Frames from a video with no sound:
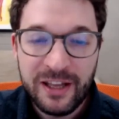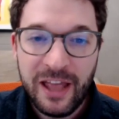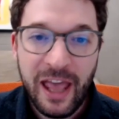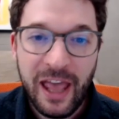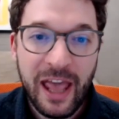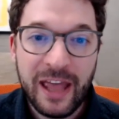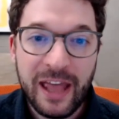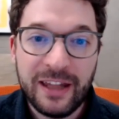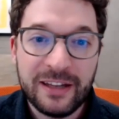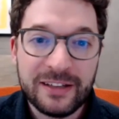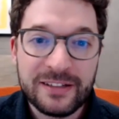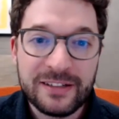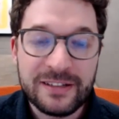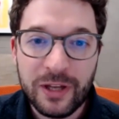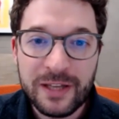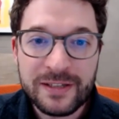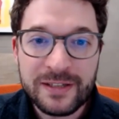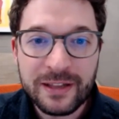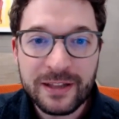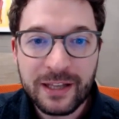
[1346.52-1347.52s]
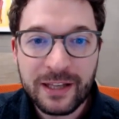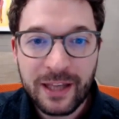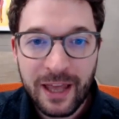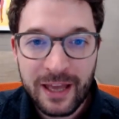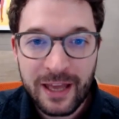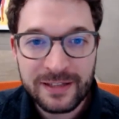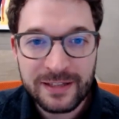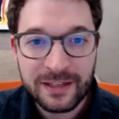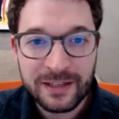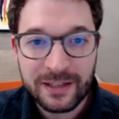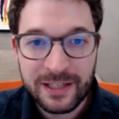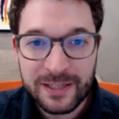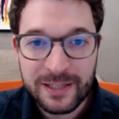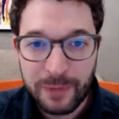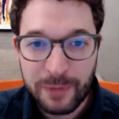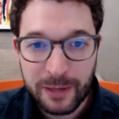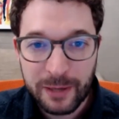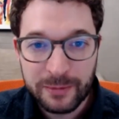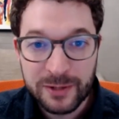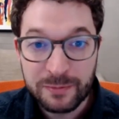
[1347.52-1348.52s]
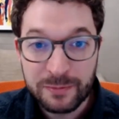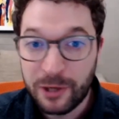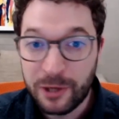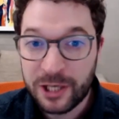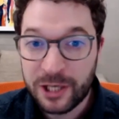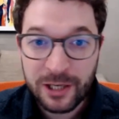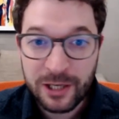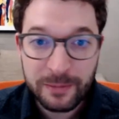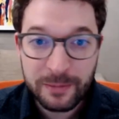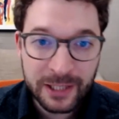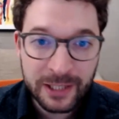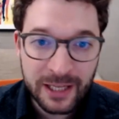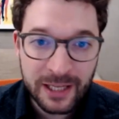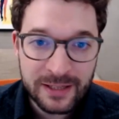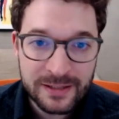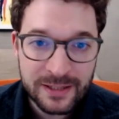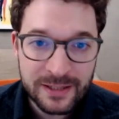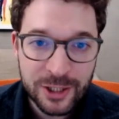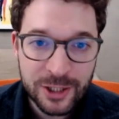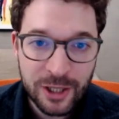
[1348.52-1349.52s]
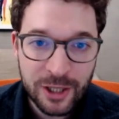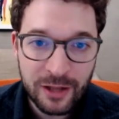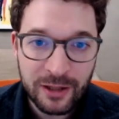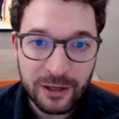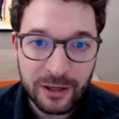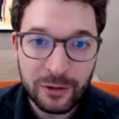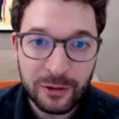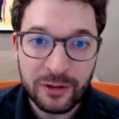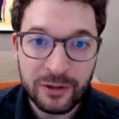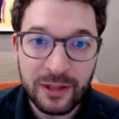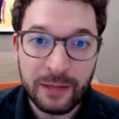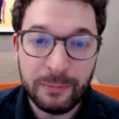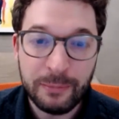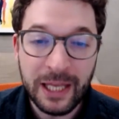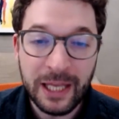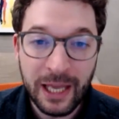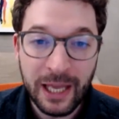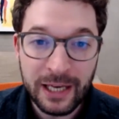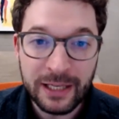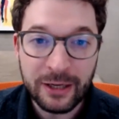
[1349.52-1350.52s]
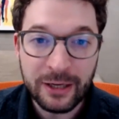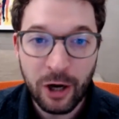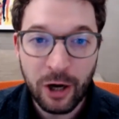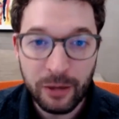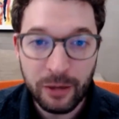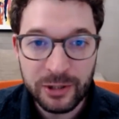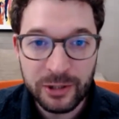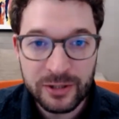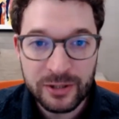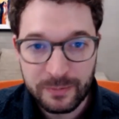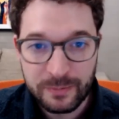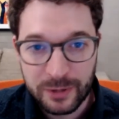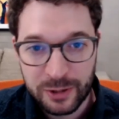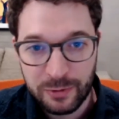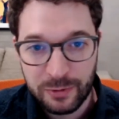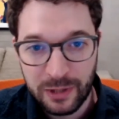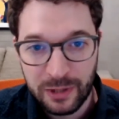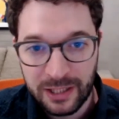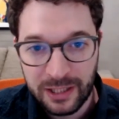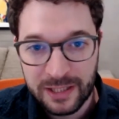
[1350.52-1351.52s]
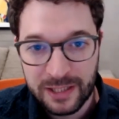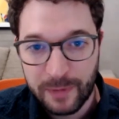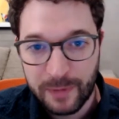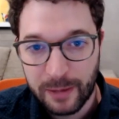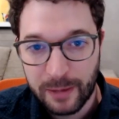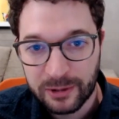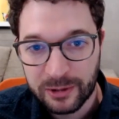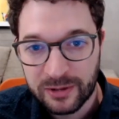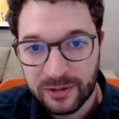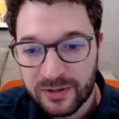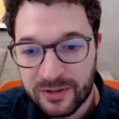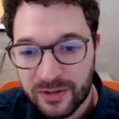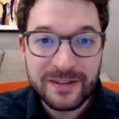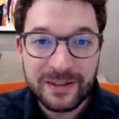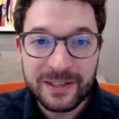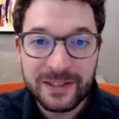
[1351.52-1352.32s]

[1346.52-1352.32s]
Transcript: And is it the case that these bubbles brush up against each other? Could there be any commerce between these bubbles?